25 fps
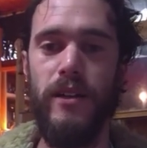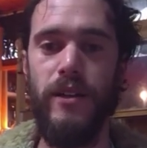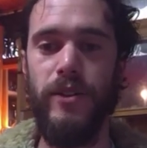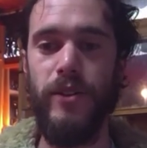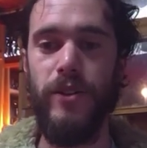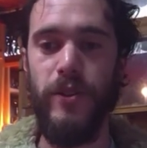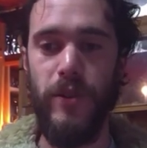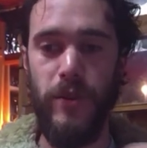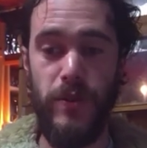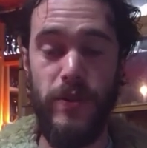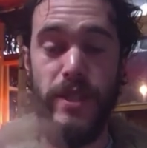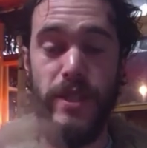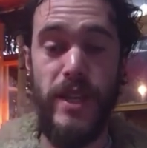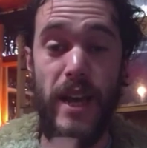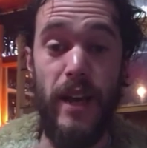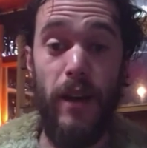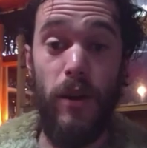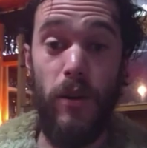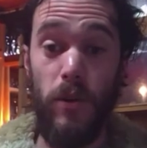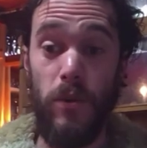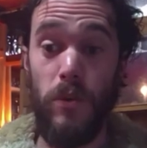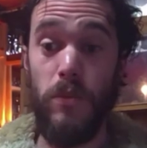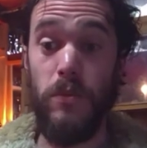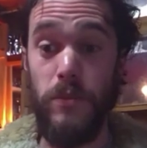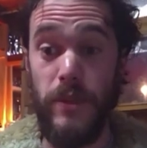You
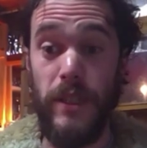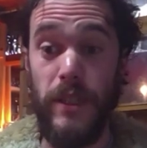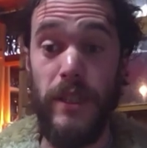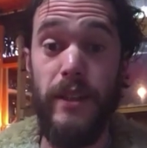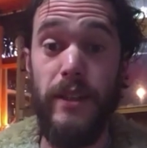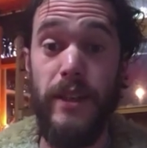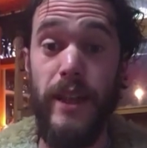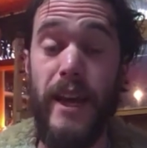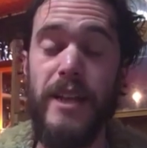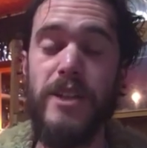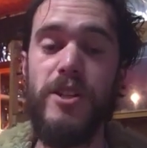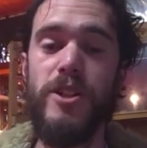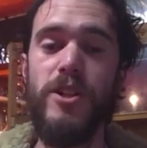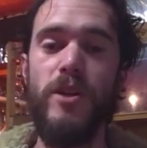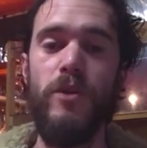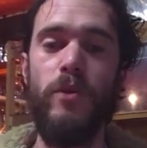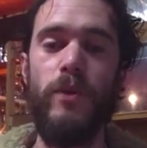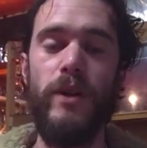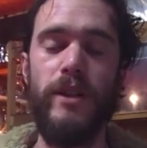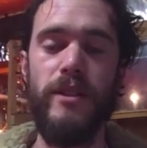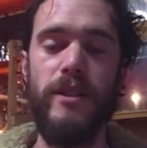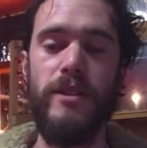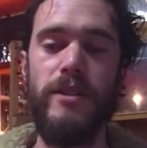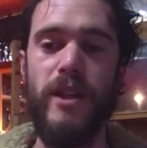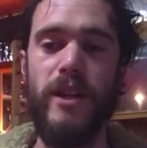tell in nature
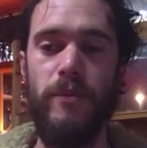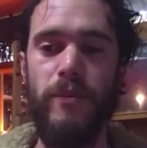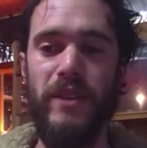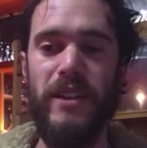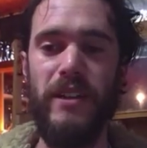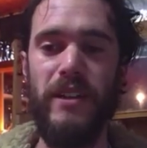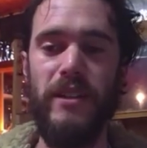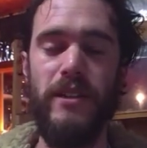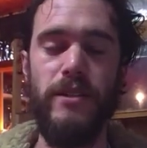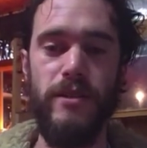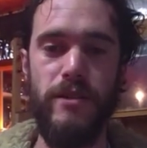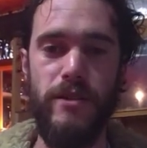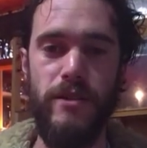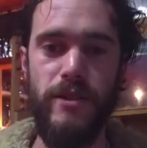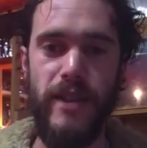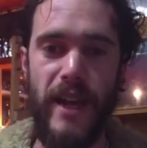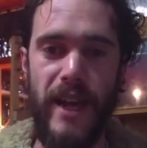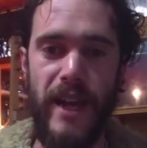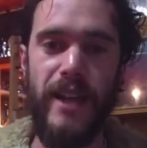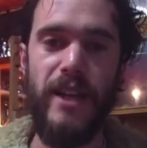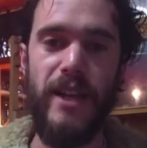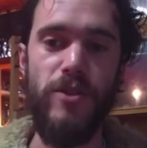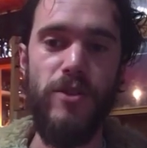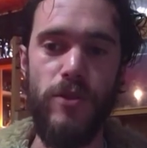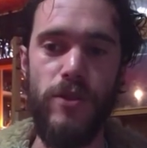whether something is
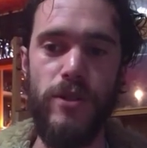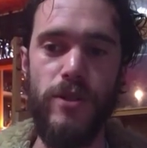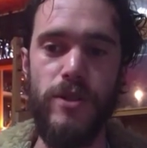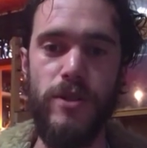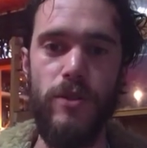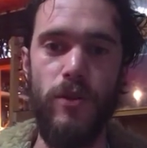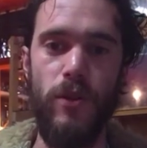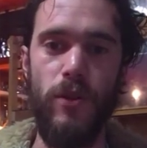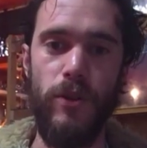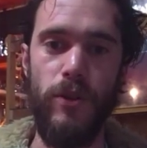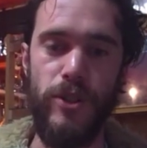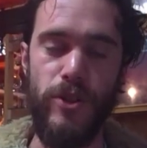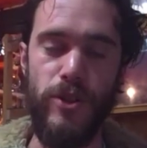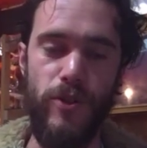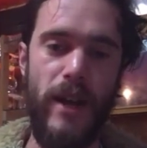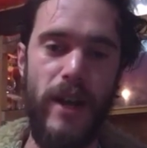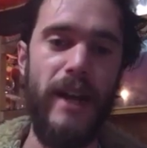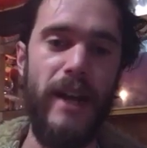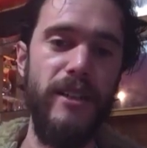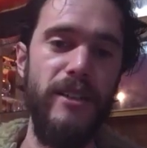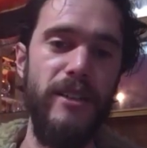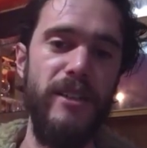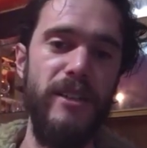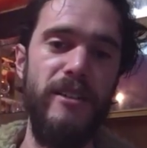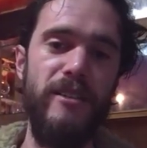dangerous or
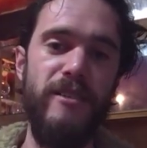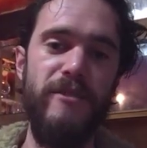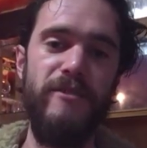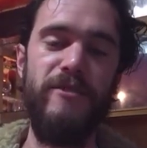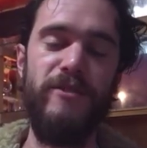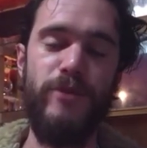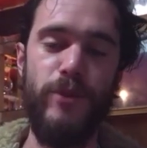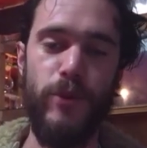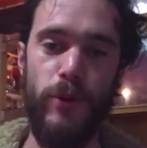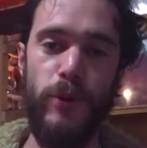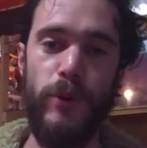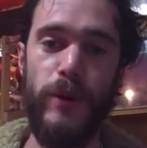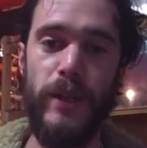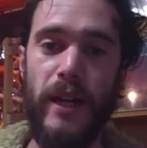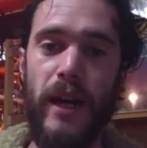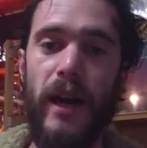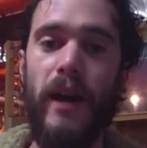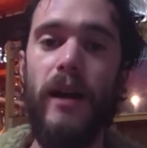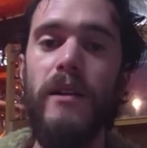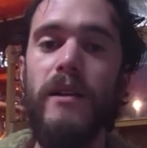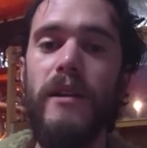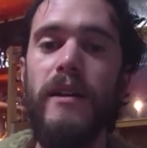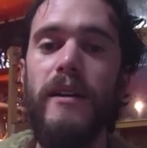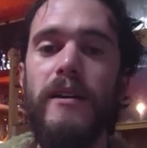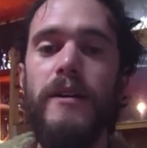attractive through
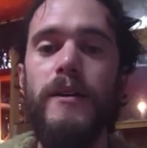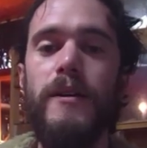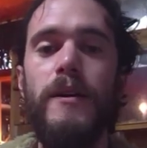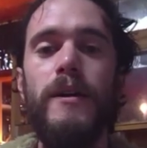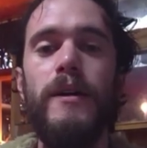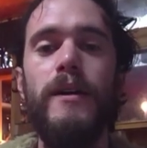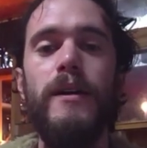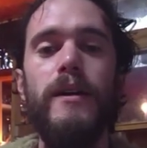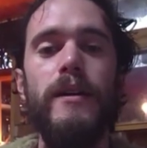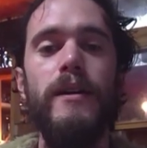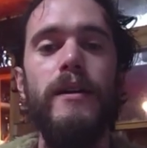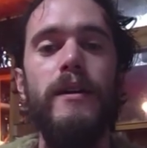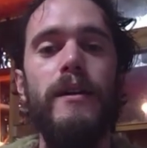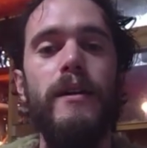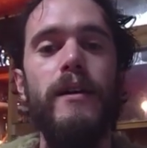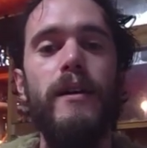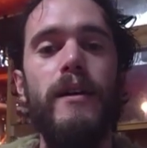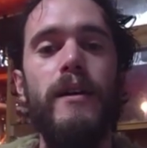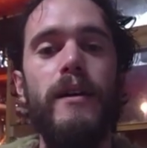color. Right.